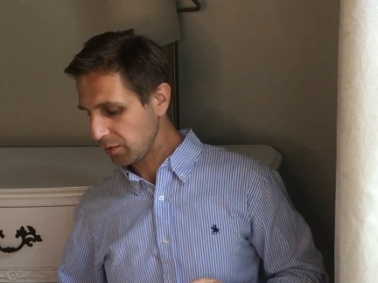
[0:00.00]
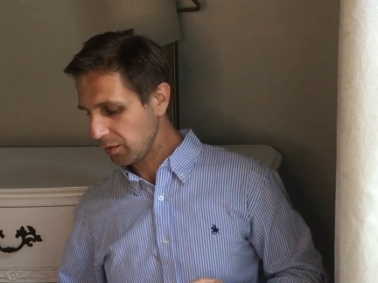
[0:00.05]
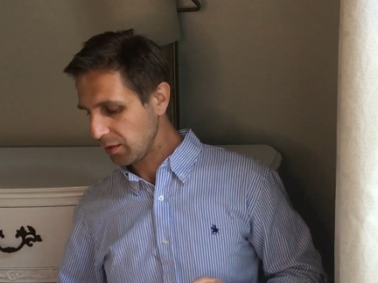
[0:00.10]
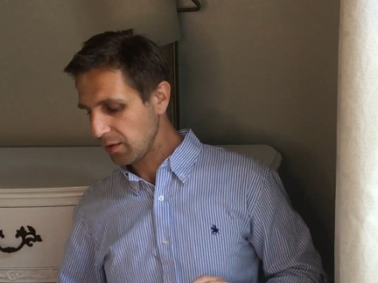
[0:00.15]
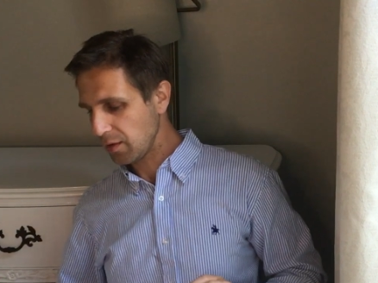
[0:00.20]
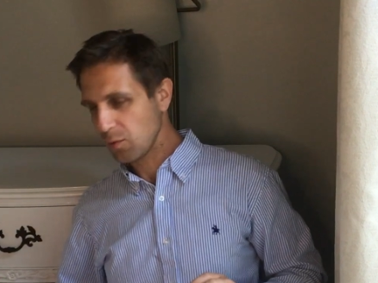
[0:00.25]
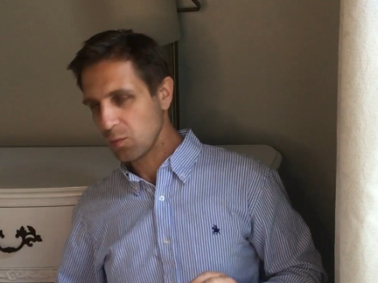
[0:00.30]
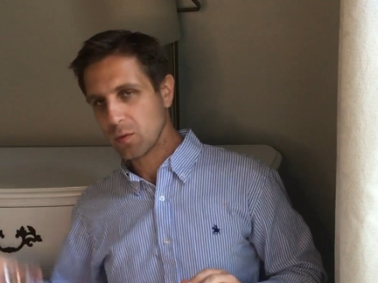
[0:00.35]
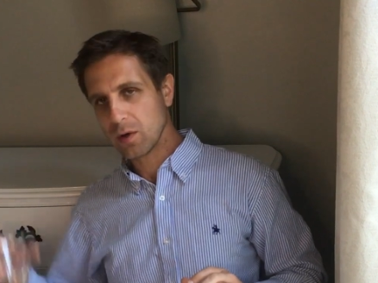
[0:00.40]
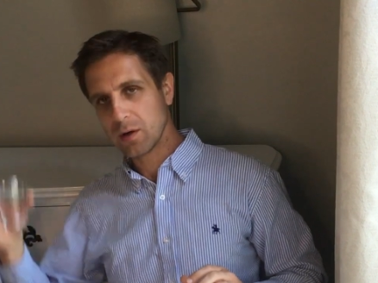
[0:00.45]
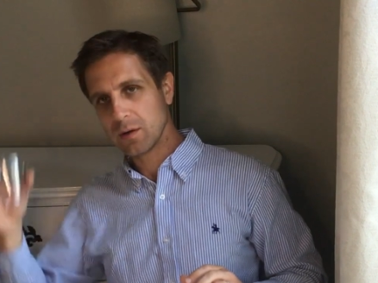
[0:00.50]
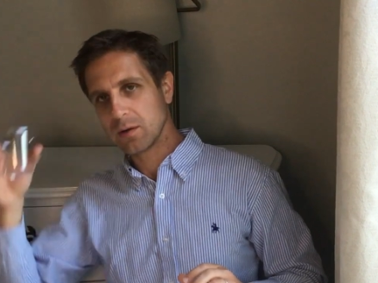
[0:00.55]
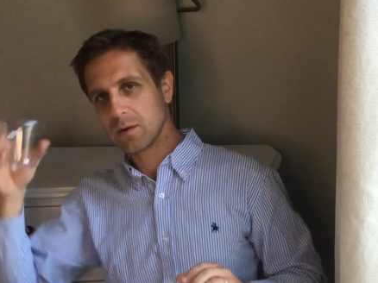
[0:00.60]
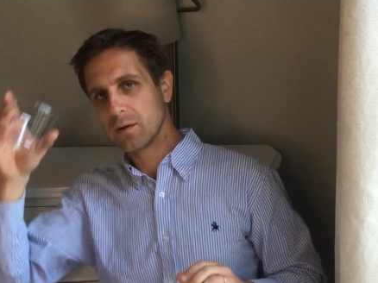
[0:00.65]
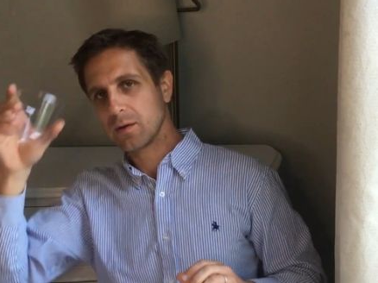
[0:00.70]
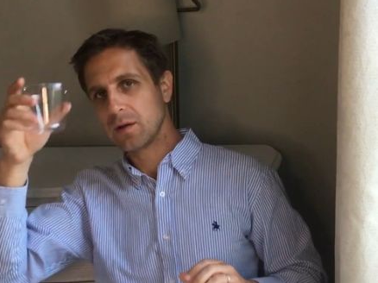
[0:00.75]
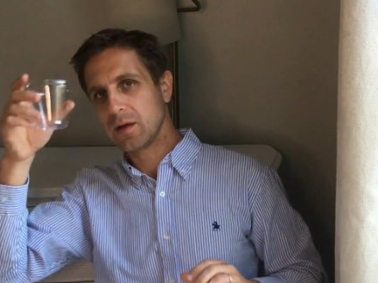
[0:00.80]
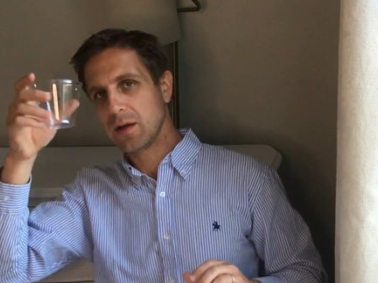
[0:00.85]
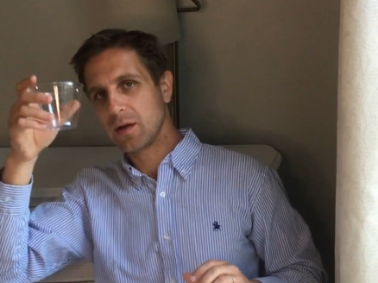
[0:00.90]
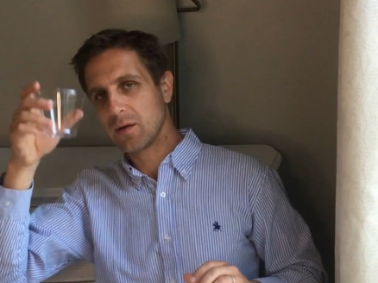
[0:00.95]
and then one
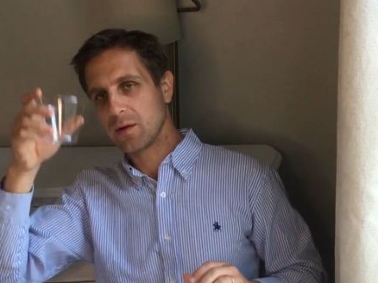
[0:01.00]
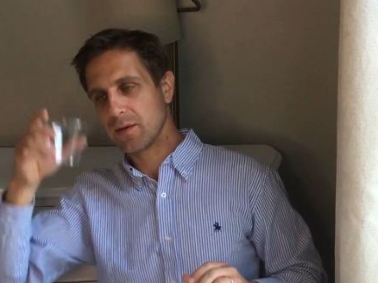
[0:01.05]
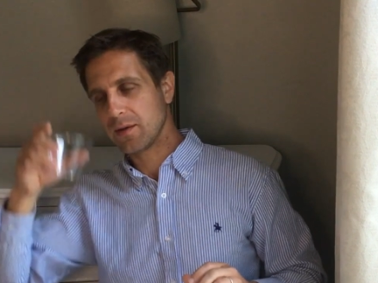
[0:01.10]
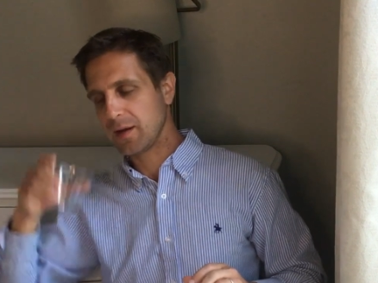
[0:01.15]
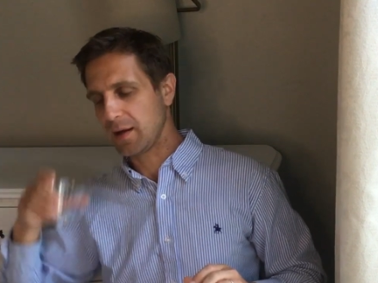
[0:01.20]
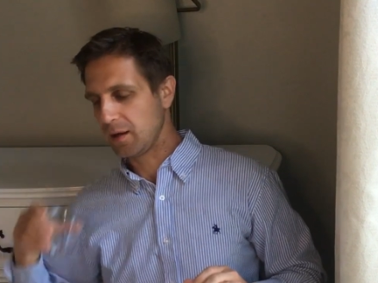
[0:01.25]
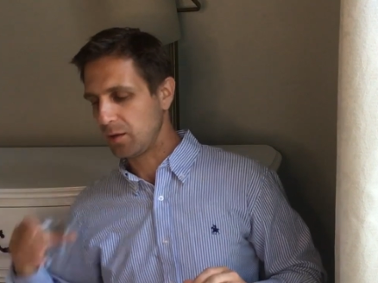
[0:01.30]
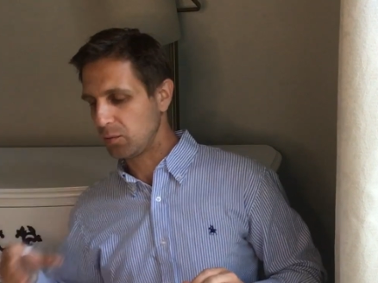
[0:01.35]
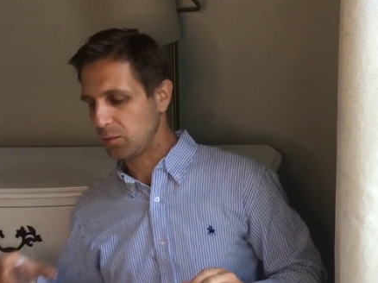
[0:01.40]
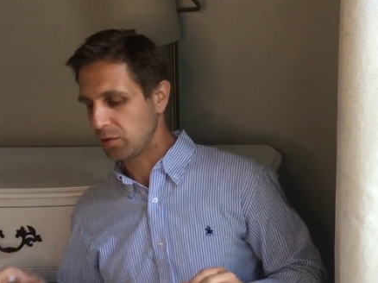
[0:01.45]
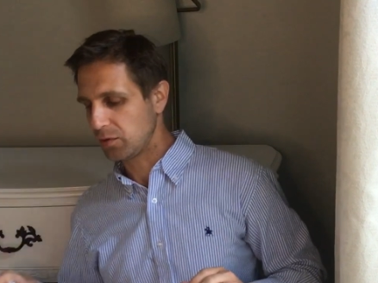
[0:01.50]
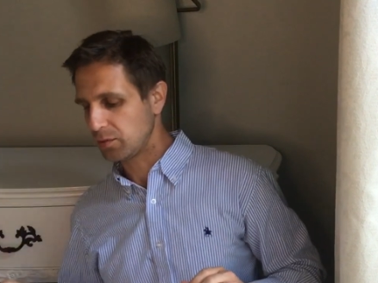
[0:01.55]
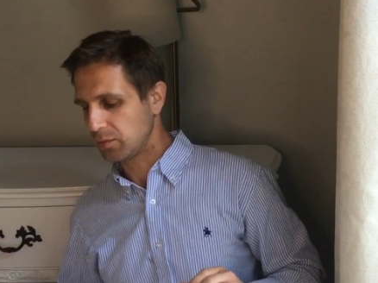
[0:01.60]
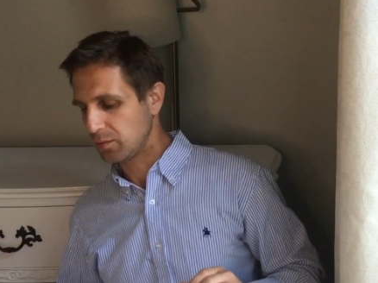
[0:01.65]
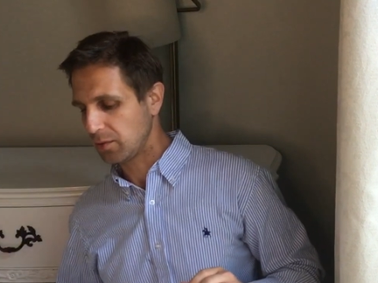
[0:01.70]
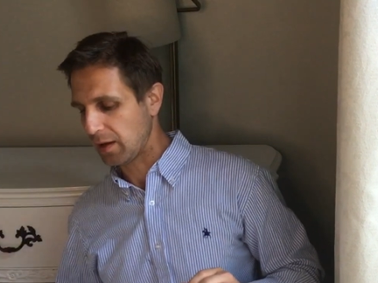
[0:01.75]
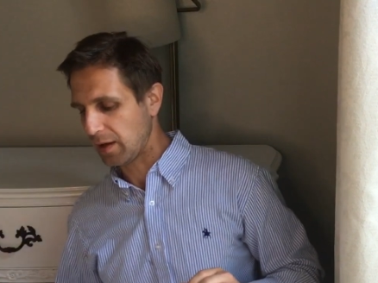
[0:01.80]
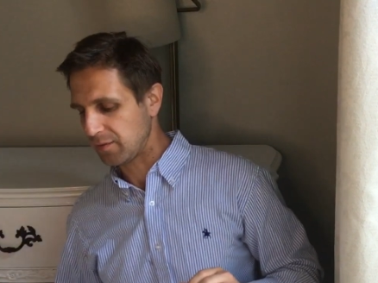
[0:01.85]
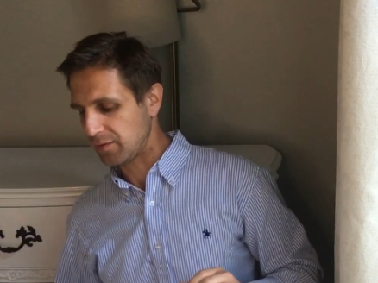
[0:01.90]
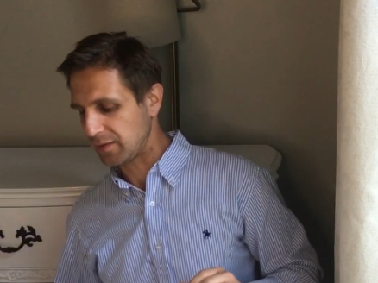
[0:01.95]
here at the end which
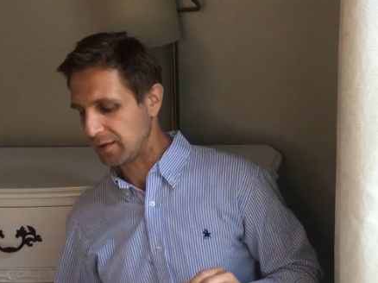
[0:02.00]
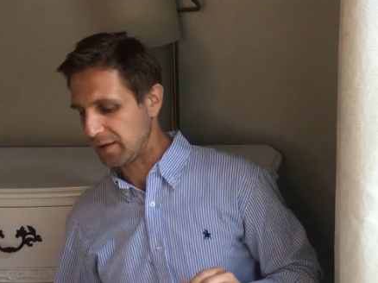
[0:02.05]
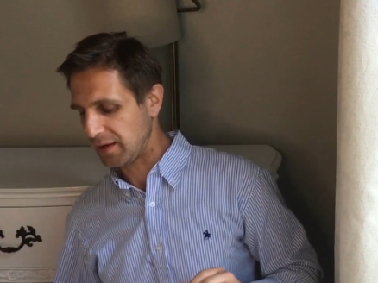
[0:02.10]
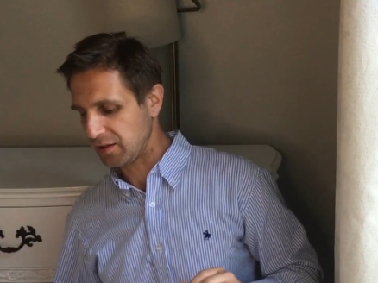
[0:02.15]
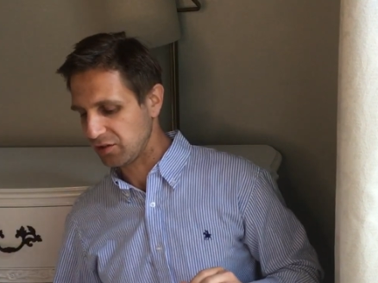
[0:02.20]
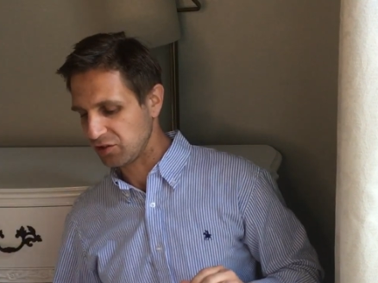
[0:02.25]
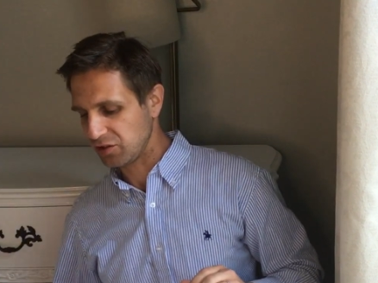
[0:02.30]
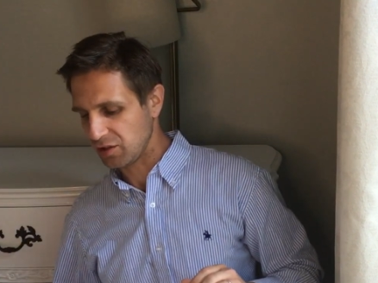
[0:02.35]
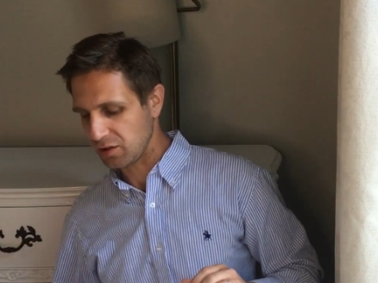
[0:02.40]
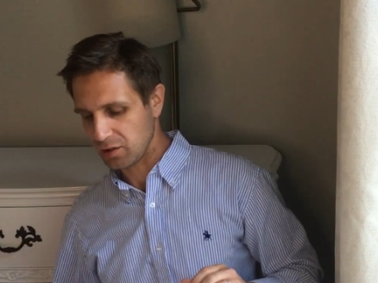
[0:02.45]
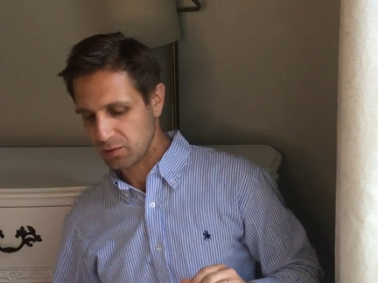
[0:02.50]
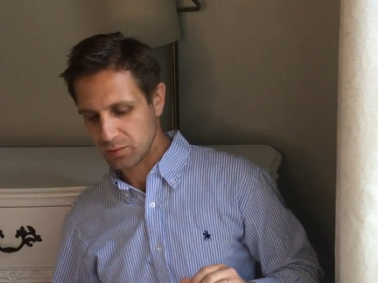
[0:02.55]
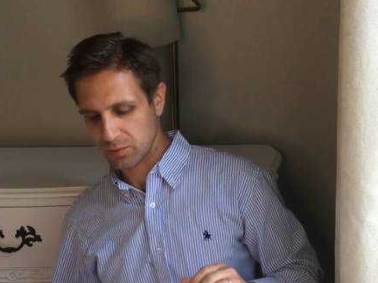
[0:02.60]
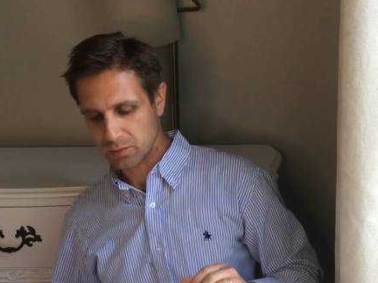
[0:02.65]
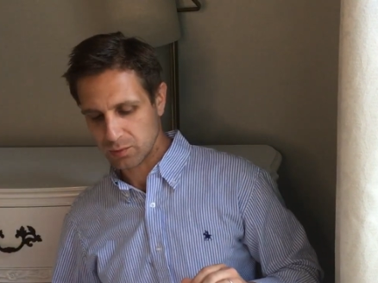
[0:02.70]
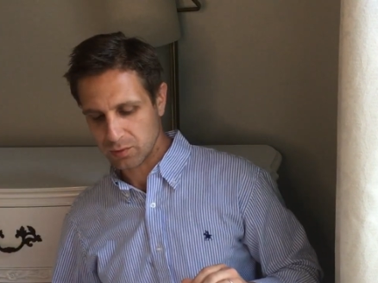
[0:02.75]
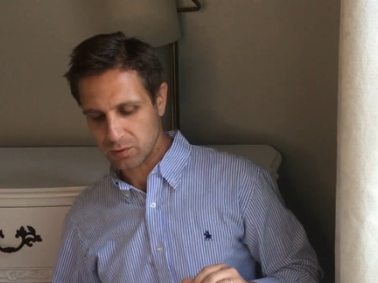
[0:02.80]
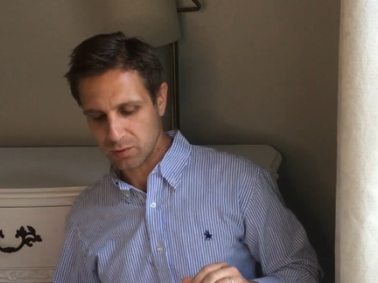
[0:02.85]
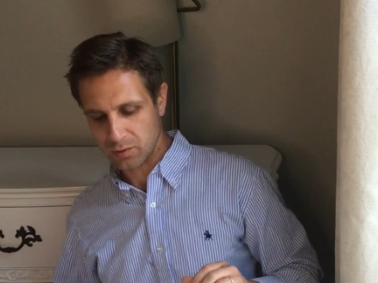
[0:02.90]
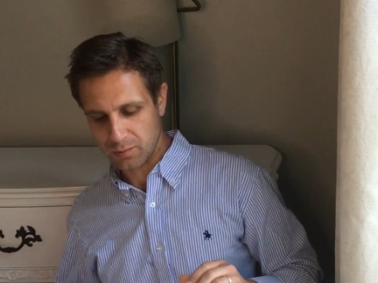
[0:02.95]
will have less Jello, which
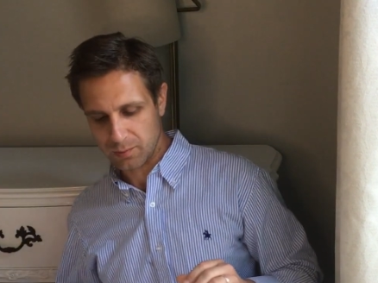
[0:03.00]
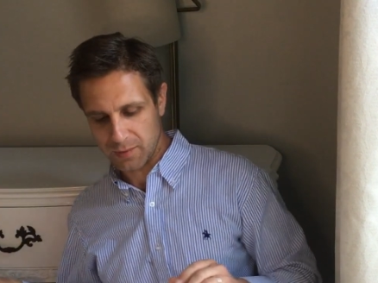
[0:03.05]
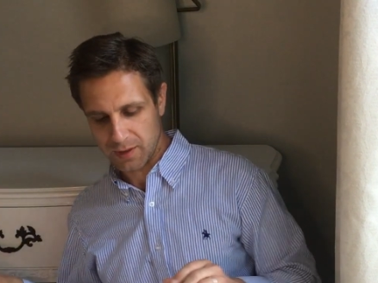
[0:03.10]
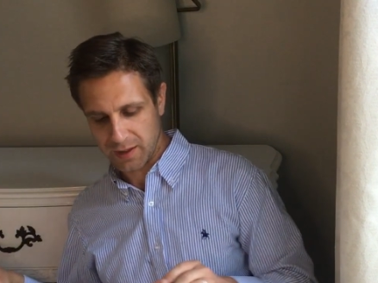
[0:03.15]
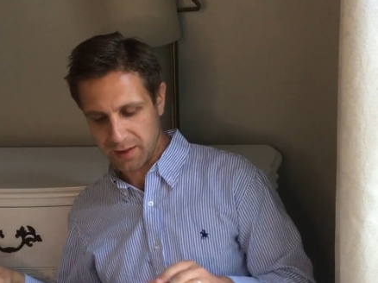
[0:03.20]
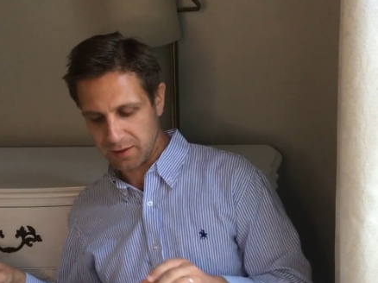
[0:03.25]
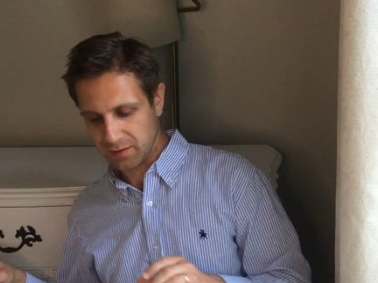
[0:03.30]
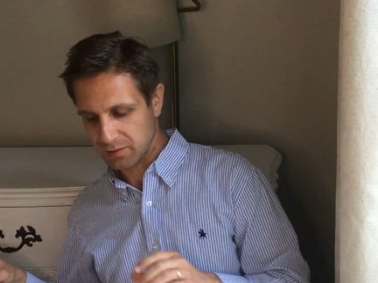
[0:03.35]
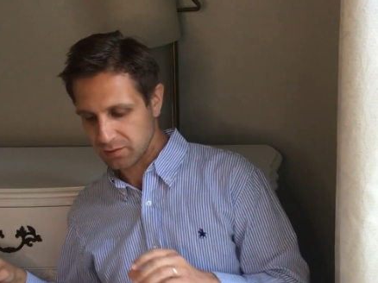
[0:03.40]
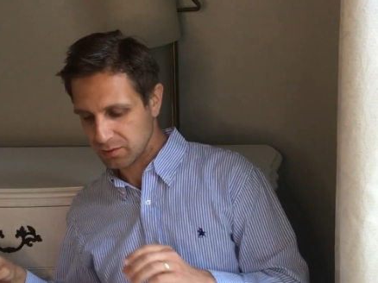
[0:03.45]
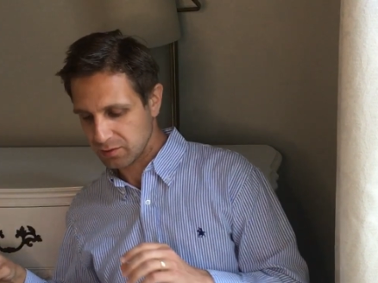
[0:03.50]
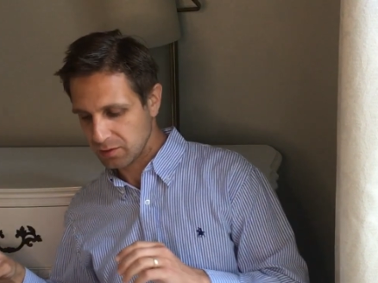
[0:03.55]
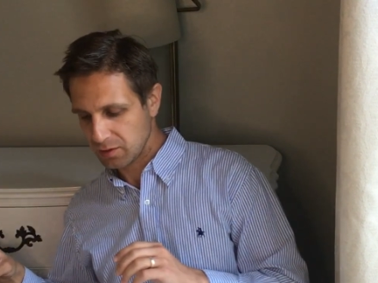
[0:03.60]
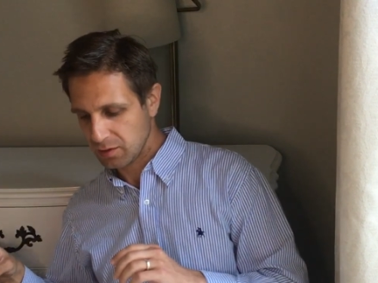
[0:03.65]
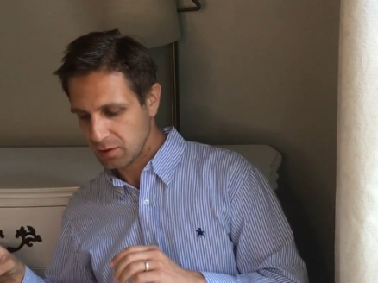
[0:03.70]
we'll call minus.